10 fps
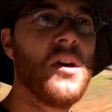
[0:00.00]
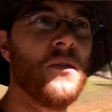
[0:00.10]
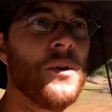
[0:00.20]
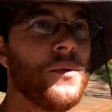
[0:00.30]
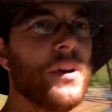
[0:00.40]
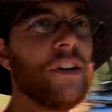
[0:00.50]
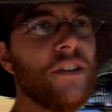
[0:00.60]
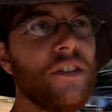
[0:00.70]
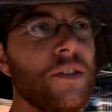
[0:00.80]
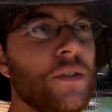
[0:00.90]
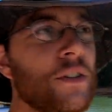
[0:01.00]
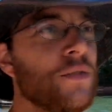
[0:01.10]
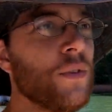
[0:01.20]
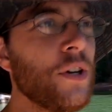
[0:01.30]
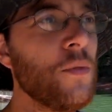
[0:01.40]
What we're gonna do
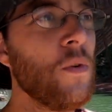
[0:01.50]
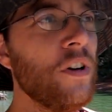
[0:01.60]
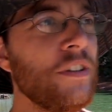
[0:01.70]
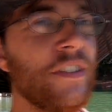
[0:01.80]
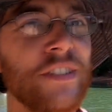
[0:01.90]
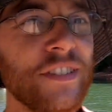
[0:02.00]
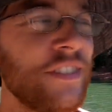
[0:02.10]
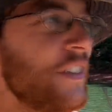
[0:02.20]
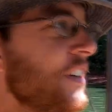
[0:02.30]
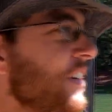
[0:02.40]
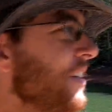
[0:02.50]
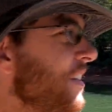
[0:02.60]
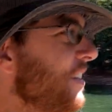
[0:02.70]
is we're gonna want to sink,